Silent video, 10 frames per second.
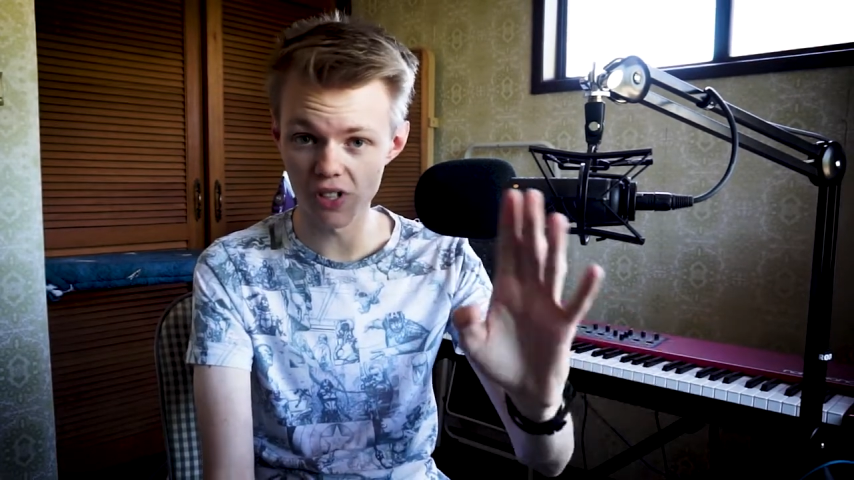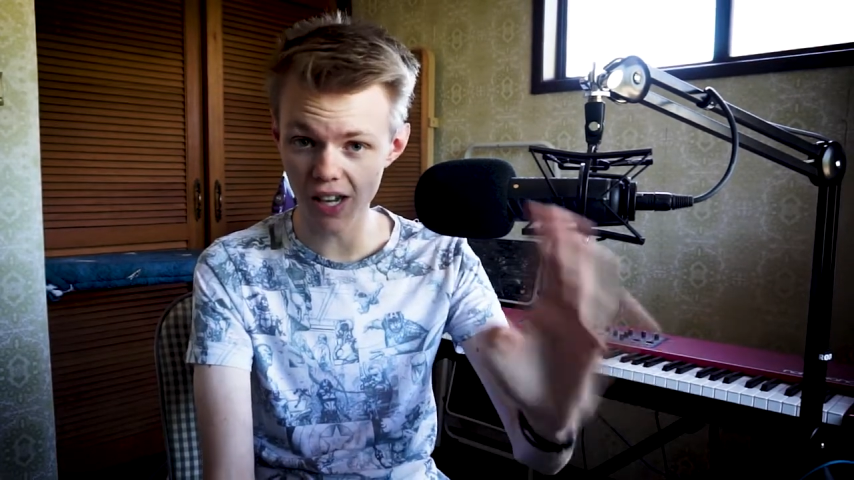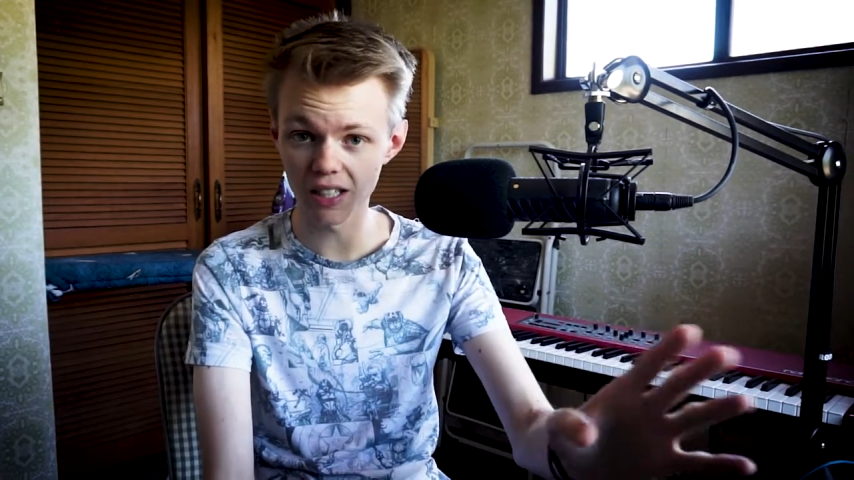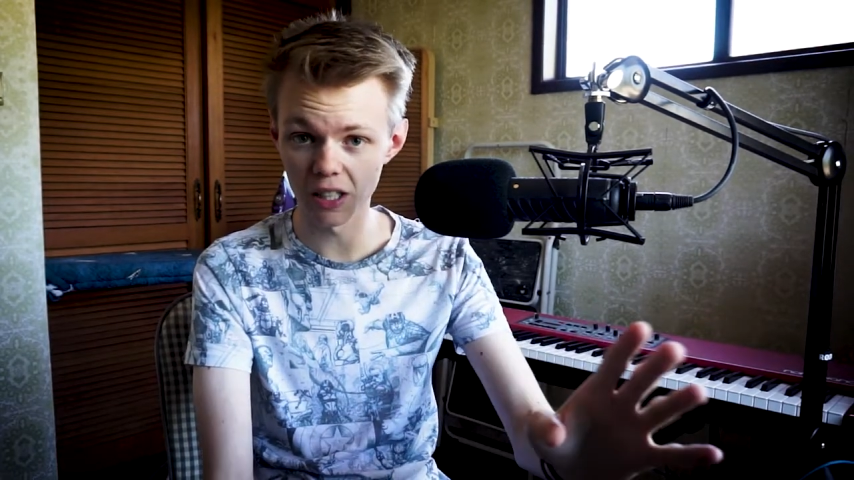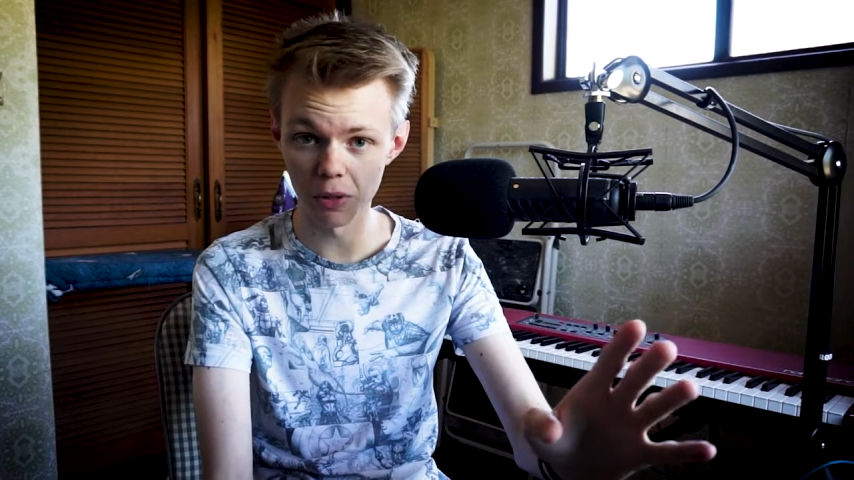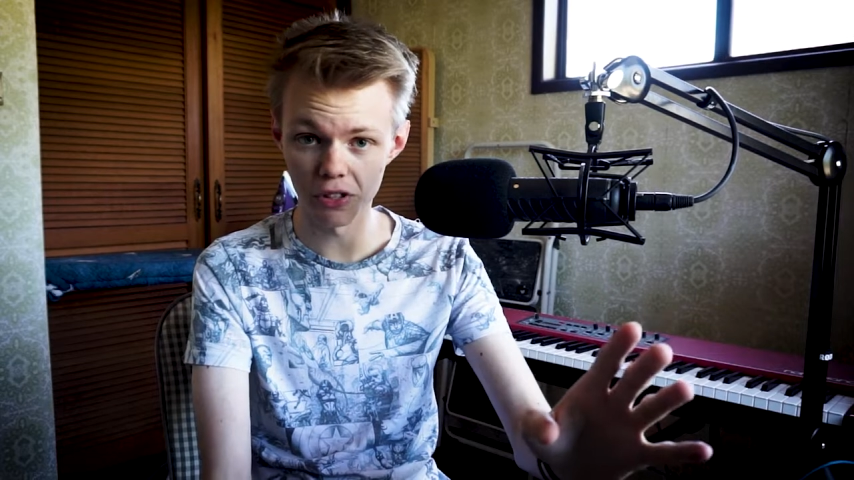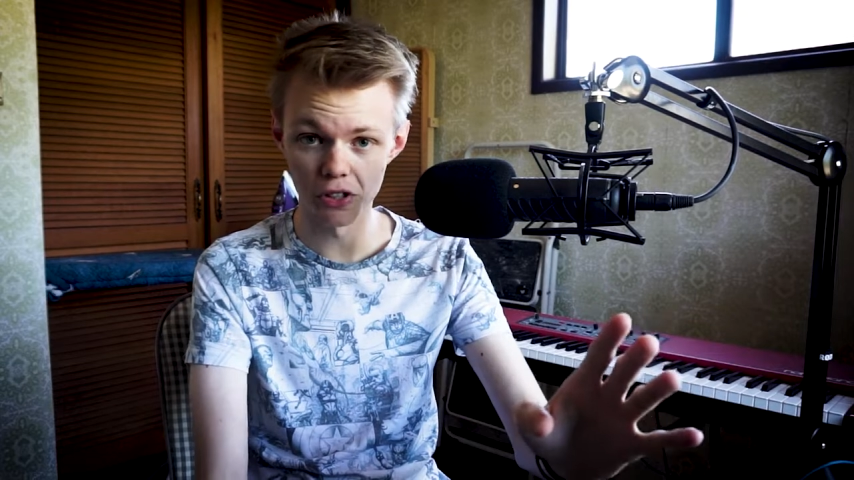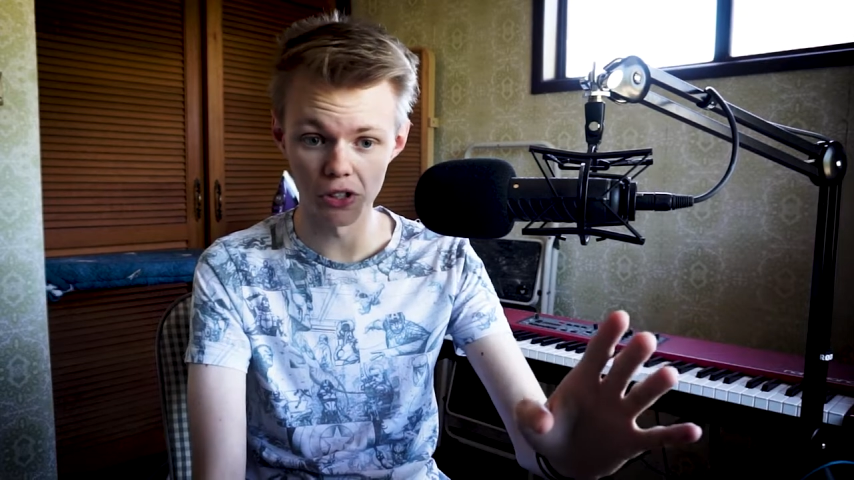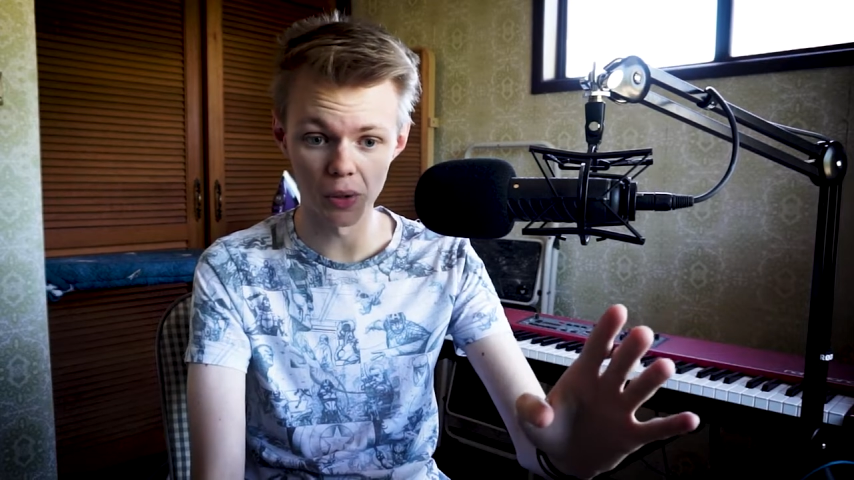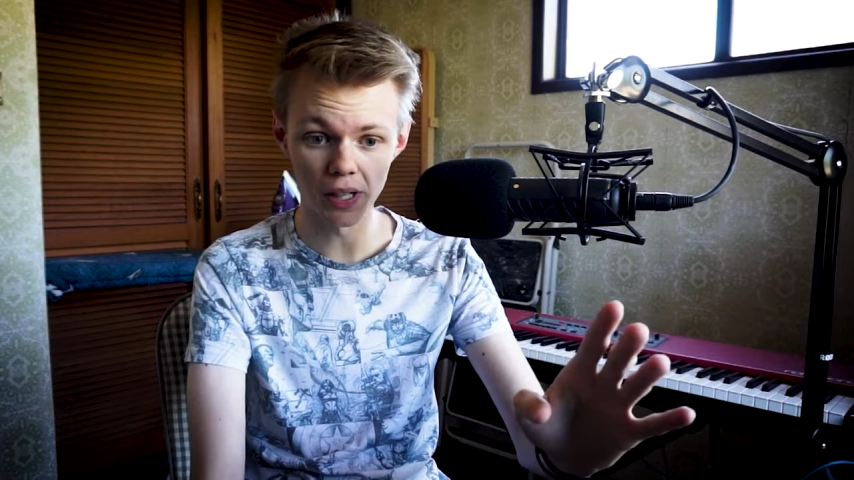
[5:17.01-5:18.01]
exactly what
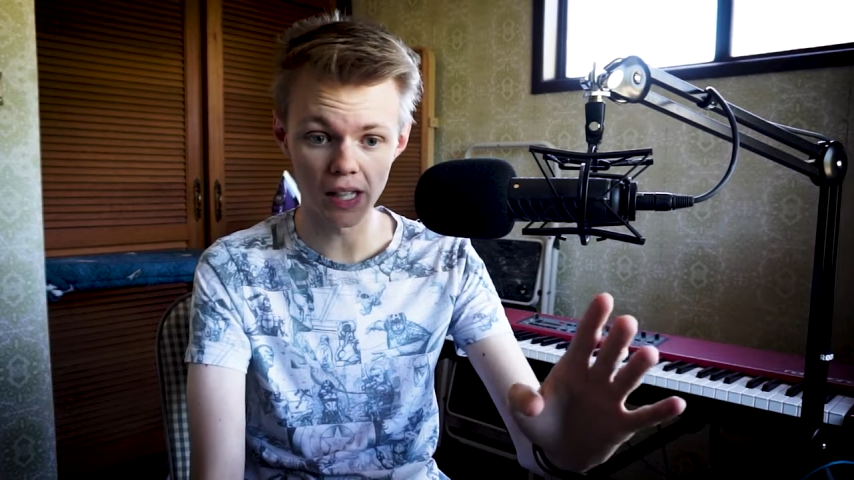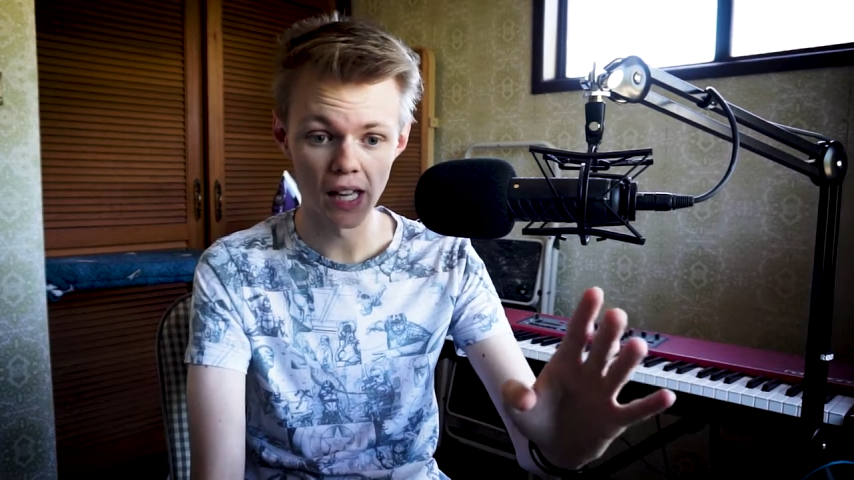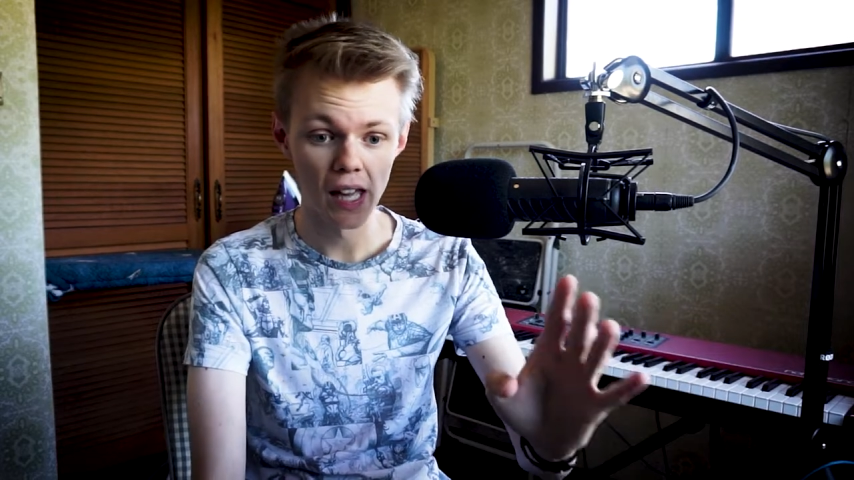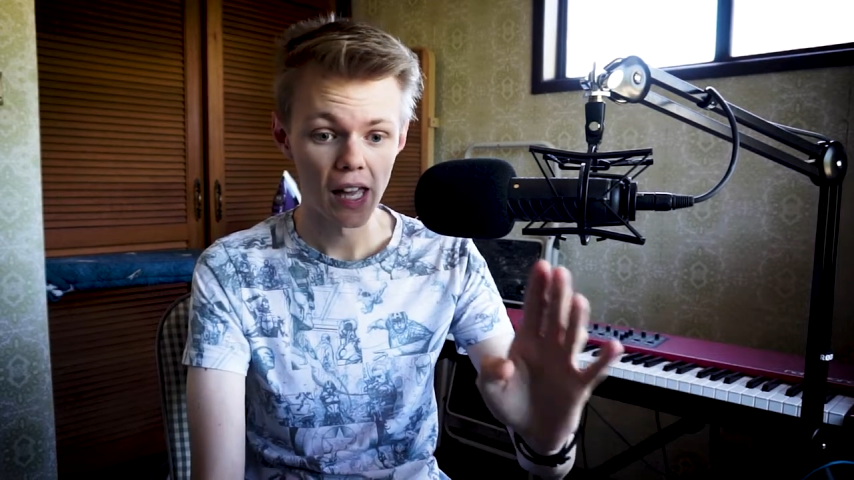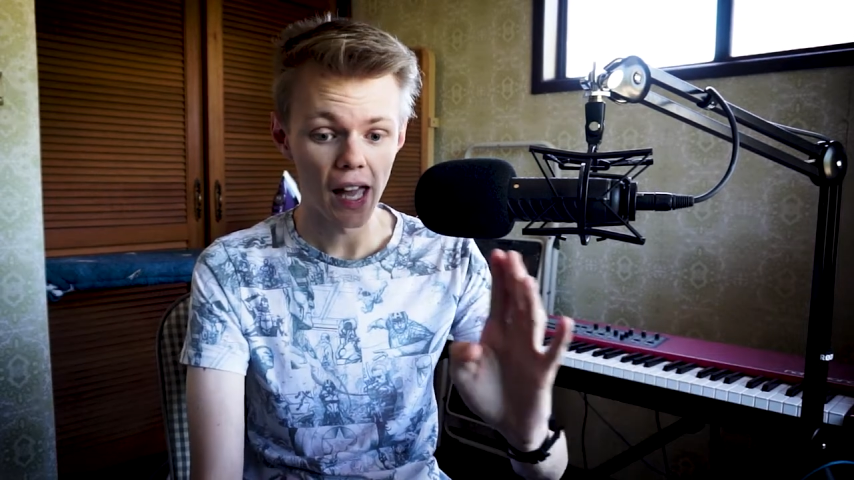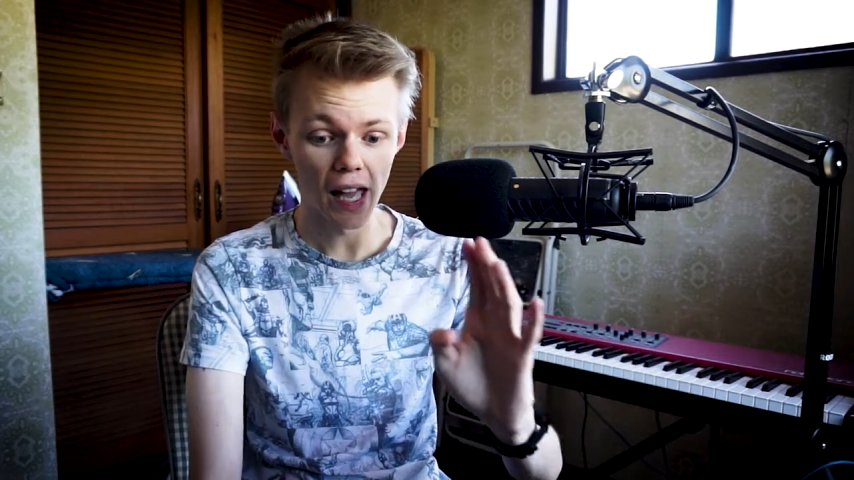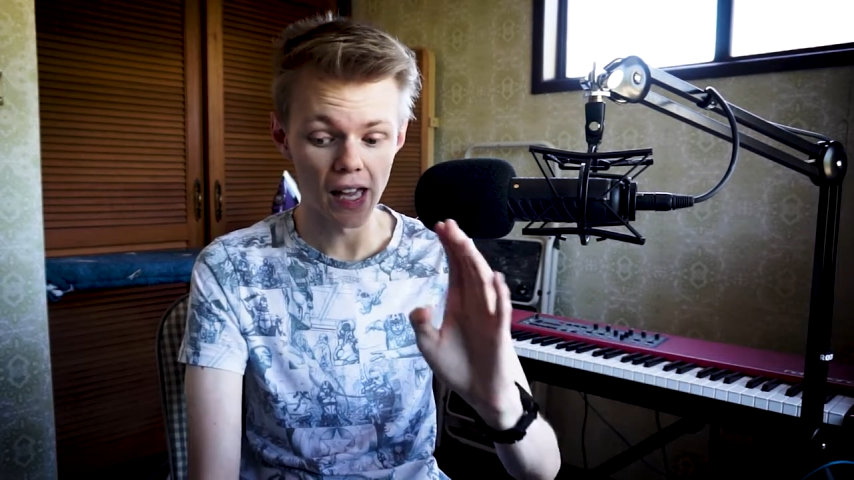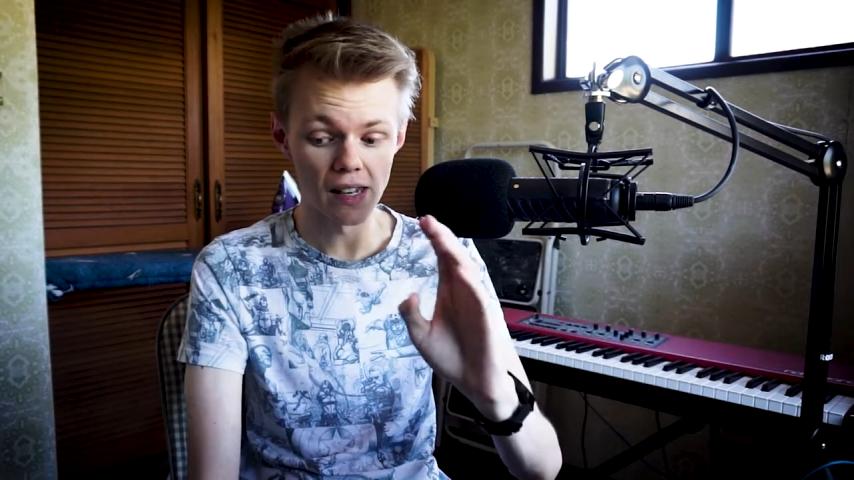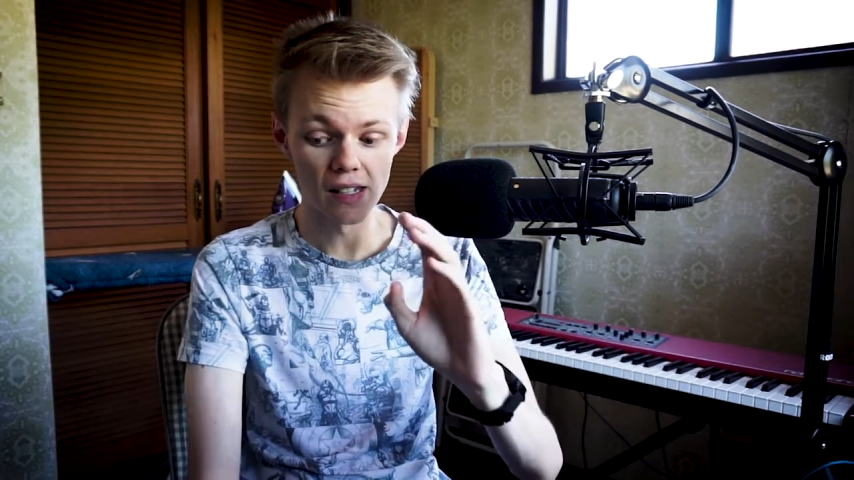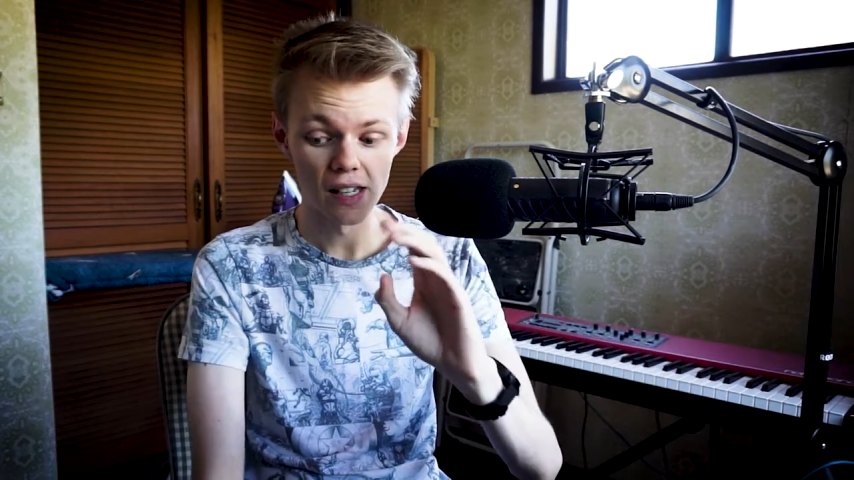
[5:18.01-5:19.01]
they're doing,
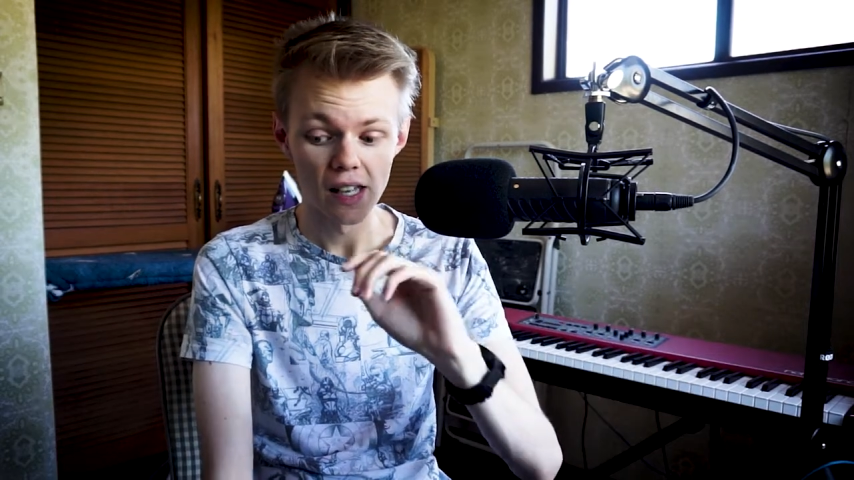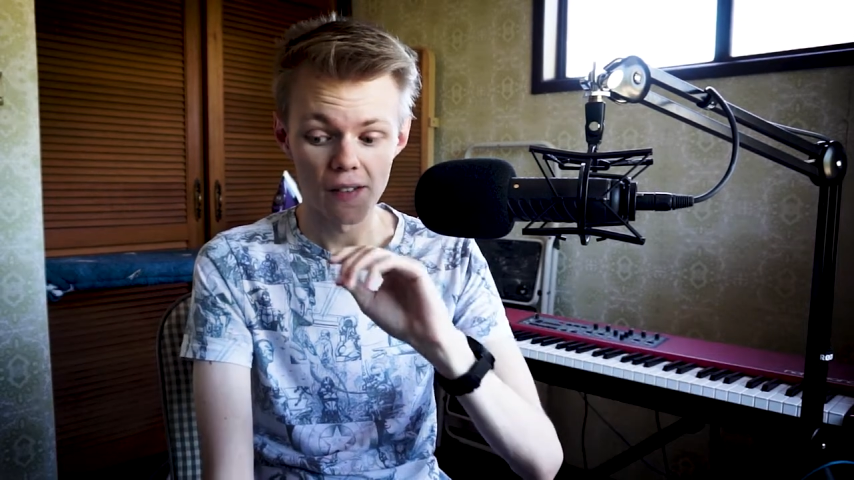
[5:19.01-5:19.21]
and